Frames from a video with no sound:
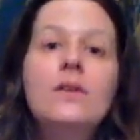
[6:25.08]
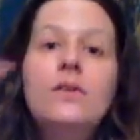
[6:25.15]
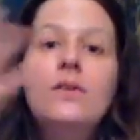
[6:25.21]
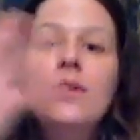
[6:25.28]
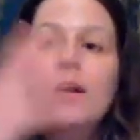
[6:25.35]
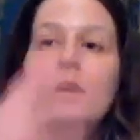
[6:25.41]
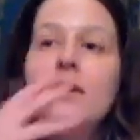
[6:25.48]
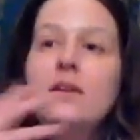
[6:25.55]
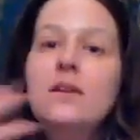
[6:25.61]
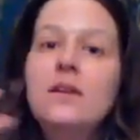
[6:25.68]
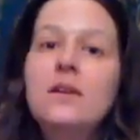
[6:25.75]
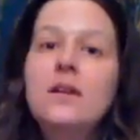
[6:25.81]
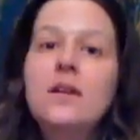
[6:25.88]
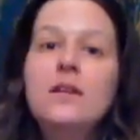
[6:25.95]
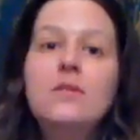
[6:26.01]

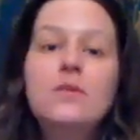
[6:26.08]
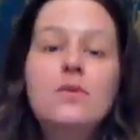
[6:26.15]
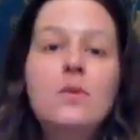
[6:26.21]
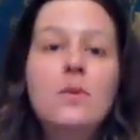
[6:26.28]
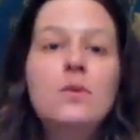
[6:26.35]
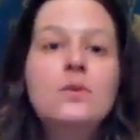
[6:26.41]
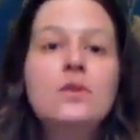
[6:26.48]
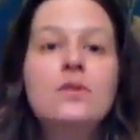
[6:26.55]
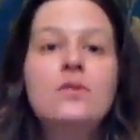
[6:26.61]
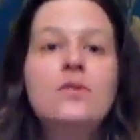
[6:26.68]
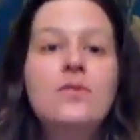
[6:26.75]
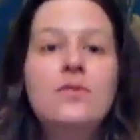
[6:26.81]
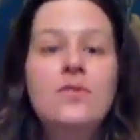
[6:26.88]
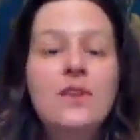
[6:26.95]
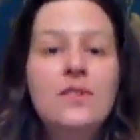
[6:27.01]
then it's not just
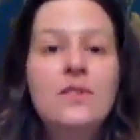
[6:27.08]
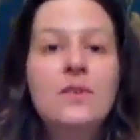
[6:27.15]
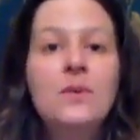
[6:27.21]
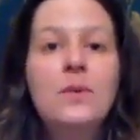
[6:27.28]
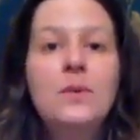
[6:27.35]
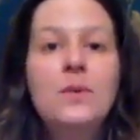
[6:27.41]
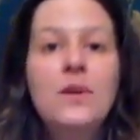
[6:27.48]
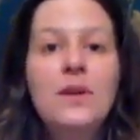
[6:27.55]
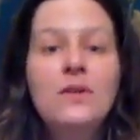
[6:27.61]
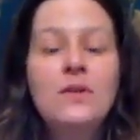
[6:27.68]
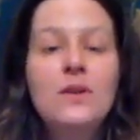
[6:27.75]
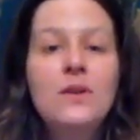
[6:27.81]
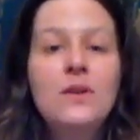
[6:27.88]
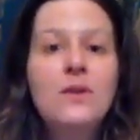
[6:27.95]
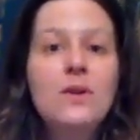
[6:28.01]
a physical thing
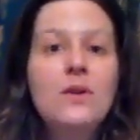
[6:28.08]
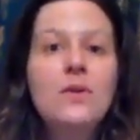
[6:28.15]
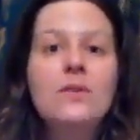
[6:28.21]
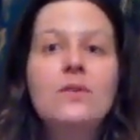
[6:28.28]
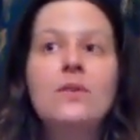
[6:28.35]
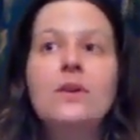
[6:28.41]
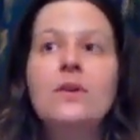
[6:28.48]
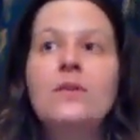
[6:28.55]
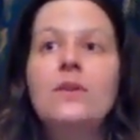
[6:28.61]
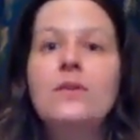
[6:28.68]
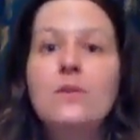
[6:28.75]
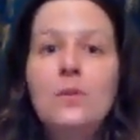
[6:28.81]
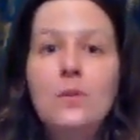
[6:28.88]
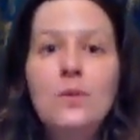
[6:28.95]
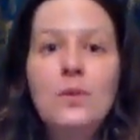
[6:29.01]
that you go through.
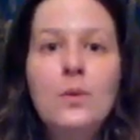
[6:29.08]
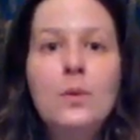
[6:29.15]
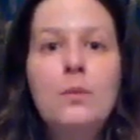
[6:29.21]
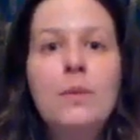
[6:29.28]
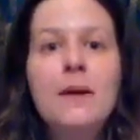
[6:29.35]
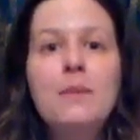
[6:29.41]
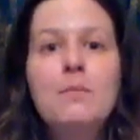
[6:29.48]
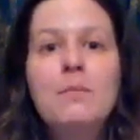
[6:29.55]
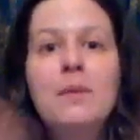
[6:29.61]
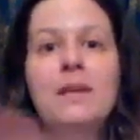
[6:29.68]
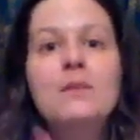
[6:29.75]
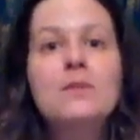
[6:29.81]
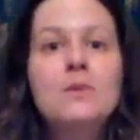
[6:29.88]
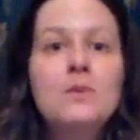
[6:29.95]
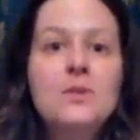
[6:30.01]
There's also a big
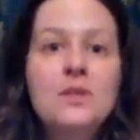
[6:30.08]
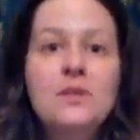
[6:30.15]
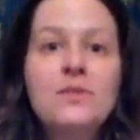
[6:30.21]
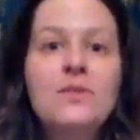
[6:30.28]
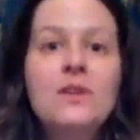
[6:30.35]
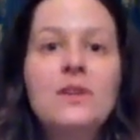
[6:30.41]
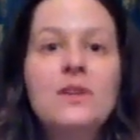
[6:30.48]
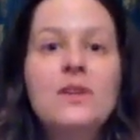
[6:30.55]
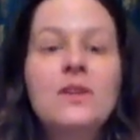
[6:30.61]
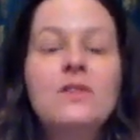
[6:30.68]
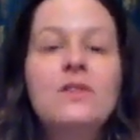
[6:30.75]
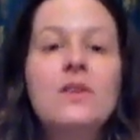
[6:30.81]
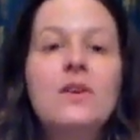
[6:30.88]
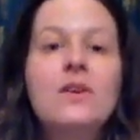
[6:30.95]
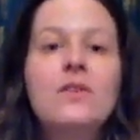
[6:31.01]
mental shift that you need
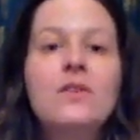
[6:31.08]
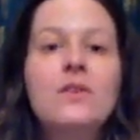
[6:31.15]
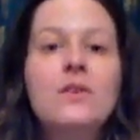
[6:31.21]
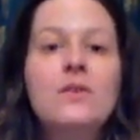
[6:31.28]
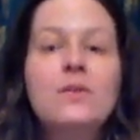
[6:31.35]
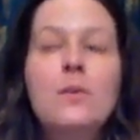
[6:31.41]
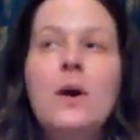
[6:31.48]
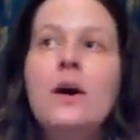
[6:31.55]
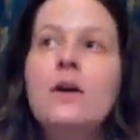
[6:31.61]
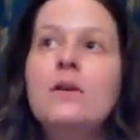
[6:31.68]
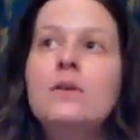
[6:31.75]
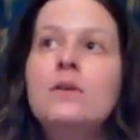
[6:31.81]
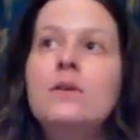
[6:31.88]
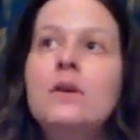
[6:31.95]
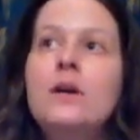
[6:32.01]
to go through as
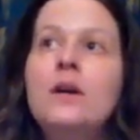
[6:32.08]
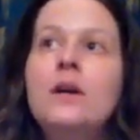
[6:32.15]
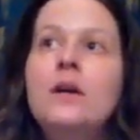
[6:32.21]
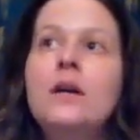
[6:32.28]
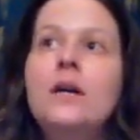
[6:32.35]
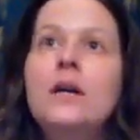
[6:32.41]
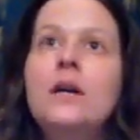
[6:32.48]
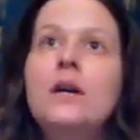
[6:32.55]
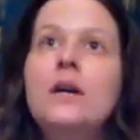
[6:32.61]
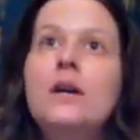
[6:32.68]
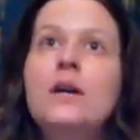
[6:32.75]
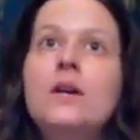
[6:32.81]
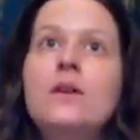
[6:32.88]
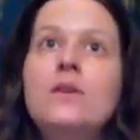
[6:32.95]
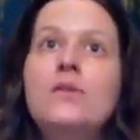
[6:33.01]
well.
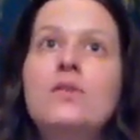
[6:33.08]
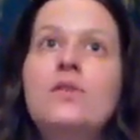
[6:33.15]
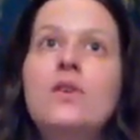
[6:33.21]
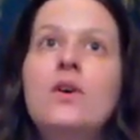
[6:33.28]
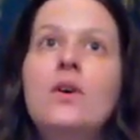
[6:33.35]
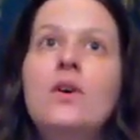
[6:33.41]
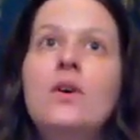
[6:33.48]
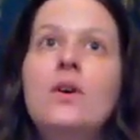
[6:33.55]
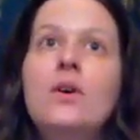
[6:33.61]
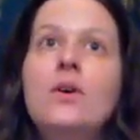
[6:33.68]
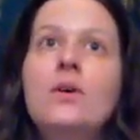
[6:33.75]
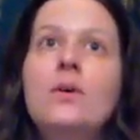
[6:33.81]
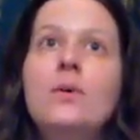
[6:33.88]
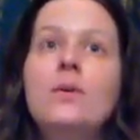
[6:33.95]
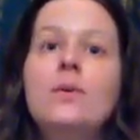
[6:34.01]

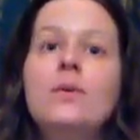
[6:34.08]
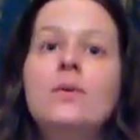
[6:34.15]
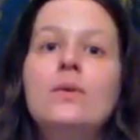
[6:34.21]
So